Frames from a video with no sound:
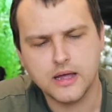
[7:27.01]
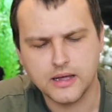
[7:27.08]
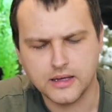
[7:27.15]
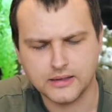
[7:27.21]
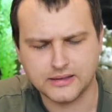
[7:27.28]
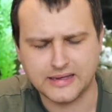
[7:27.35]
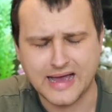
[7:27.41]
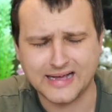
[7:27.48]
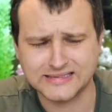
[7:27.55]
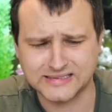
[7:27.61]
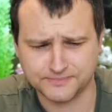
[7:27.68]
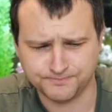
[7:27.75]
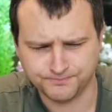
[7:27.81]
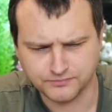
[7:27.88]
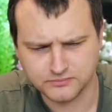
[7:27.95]
It
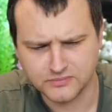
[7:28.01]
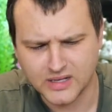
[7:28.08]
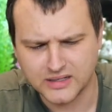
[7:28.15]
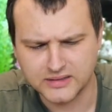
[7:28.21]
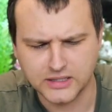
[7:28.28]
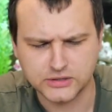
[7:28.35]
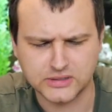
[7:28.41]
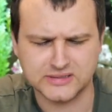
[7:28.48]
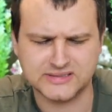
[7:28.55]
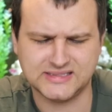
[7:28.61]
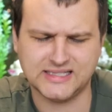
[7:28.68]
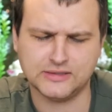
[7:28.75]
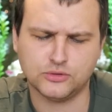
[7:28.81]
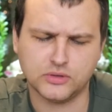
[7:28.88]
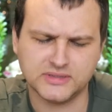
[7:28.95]
has
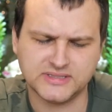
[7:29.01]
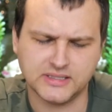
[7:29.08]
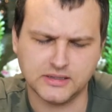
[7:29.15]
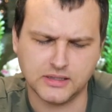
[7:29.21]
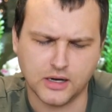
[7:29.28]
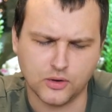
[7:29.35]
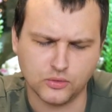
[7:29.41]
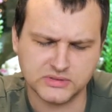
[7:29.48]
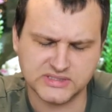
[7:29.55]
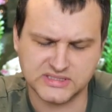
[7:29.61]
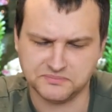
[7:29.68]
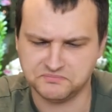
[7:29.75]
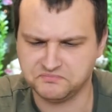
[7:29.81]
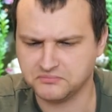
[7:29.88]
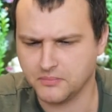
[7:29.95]
citrusy
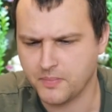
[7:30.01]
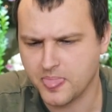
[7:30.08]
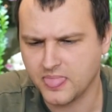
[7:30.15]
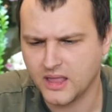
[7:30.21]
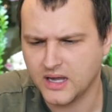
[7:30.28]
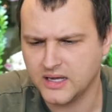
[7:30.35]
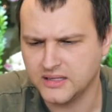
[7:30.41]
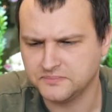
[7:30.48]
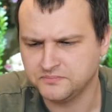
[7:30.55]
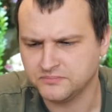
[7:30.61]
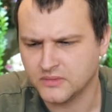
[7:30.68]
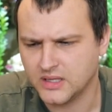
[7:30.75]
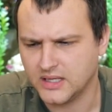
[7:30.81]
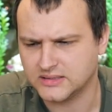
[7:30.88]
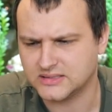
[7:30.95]
notes.
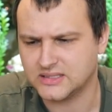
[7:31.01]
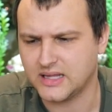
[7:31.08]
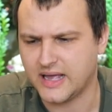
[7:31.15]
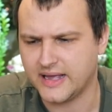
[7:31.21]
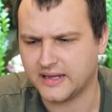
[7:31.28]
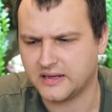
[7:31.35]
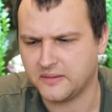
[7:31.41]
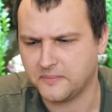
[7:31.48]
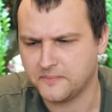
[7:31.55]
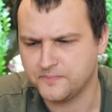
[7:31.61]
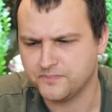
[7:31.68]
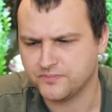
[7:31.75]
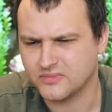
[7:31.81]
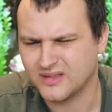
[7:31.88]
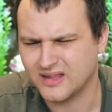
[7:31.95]
It's like
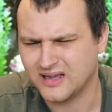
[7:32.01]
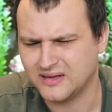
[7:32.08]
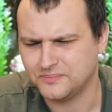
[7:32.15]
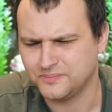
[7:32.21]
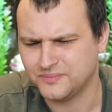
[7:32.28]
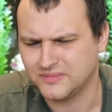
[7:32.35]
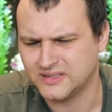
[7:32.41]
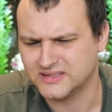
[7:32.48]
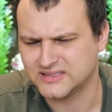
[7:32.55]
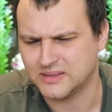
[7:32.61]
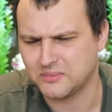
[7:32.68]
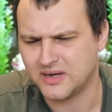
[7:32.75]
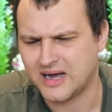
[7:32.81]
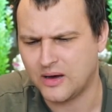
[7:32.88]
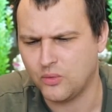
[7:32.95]

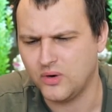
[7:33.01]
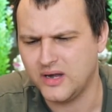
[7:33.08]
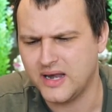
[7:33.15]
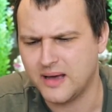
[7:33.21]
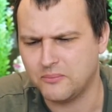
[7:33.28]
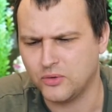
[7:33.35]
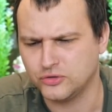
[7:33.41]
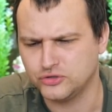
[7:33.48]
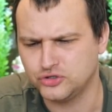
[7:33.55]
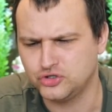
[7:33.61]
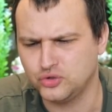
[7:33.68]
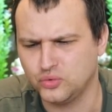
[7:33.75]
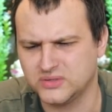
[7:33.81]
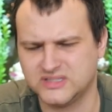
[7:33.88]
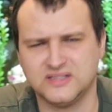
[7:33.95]
somehow lemon
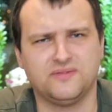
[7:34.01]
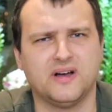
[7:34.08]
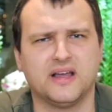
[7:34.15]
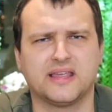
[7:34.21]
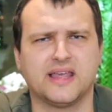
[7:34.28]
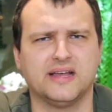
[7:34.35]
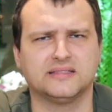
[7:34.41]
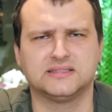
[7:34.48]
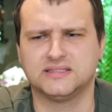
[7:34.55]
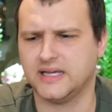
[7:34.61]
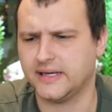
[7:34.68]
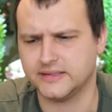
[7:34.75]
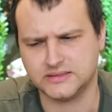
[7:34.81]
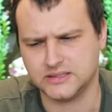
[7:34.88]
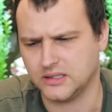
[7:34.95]
juice, if I can
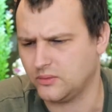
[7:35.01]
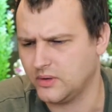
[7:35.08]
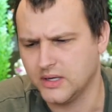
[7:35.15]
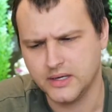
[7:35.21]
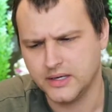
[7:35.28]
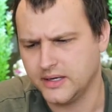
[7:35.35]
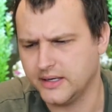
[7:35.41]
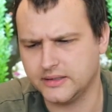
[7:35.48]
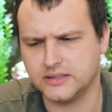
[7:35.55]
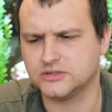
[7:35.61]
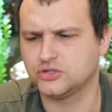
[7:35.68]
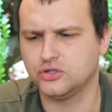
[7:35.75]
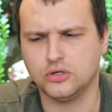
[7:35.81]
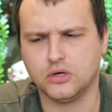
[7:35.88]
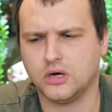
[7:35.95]
say so. It
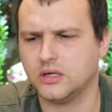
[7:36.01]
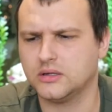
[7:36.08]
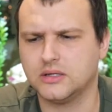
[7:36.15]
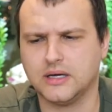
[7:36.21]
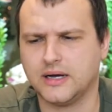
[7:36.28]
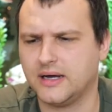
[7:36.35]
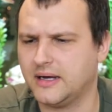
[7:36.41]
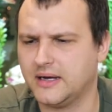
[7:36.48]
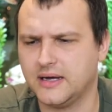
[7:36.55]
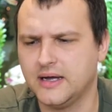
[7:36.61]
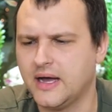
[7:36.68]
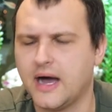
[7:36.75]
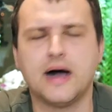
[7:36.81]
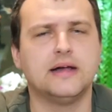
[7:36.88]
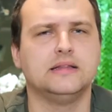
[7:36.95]
is not
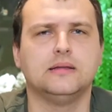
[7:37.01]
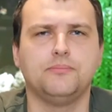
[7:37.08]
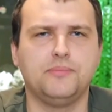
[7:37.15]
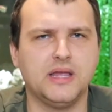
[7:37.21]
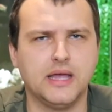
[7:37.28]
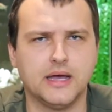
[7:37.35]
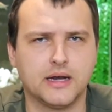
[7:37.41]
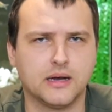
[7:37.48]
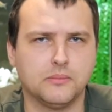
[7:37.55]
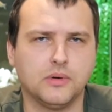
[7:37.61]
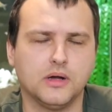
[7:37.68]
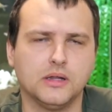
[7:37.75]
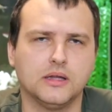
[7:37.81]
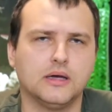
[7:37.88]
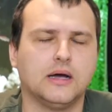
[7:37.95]

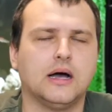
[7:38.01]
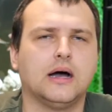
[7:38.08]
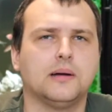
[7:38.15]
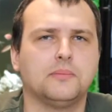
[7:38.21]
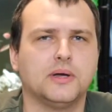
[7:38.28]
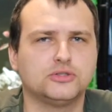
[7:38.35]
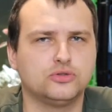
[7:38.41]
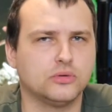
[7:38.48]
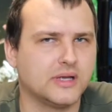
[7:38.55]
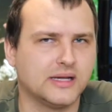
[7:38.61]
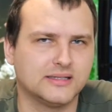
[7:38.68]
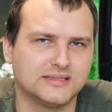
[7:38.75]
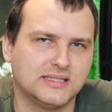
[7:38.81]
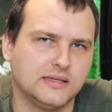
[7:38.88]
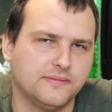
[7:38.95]
unbearable. As you
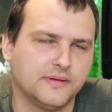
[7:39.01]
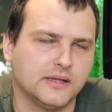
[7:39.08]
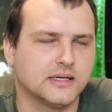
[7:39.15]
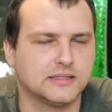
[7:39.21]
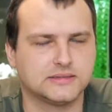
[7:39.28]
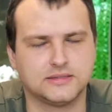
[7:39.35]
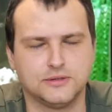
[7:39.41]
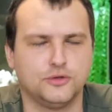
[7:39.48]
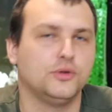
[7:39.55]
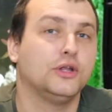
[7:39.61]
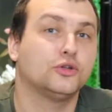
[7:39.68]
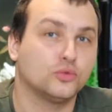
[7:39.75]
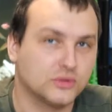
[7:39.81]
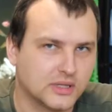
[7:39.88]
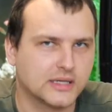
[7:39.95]
can see, fellas, you
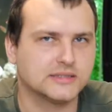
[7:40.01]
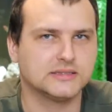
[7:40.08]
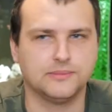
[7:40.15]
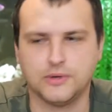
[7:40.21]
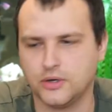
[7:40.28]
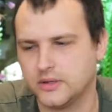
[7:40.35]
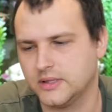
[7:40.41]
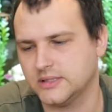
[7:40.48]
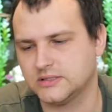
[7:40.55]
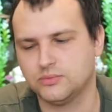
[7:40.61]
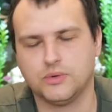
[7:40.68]
need to trust me on this